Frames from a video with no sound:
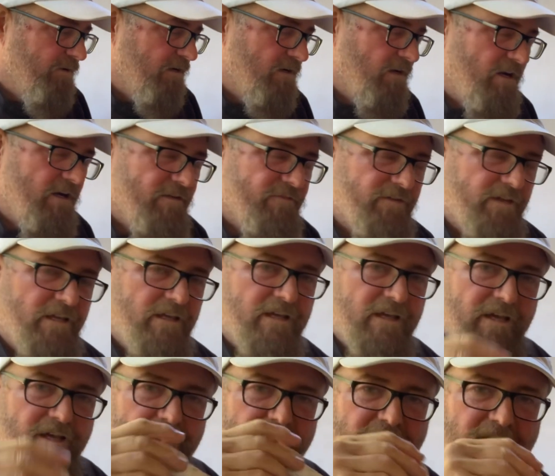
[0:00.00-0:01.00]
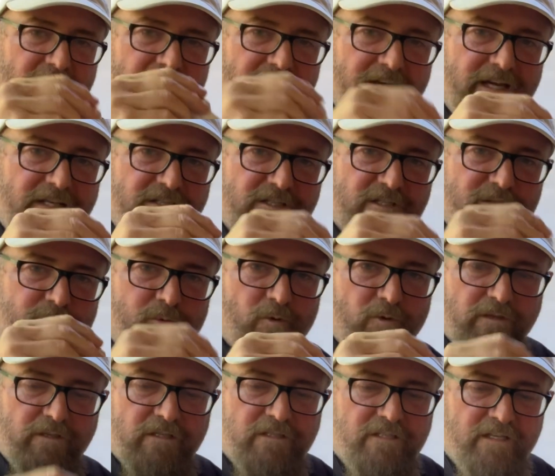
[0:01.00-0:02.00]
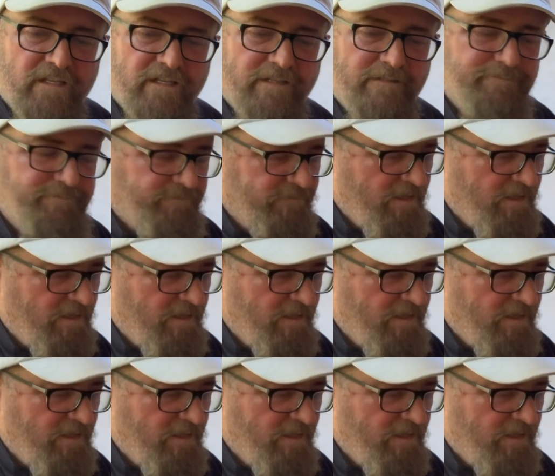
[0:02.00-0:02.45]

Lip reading: of coffee and I just pour this in it.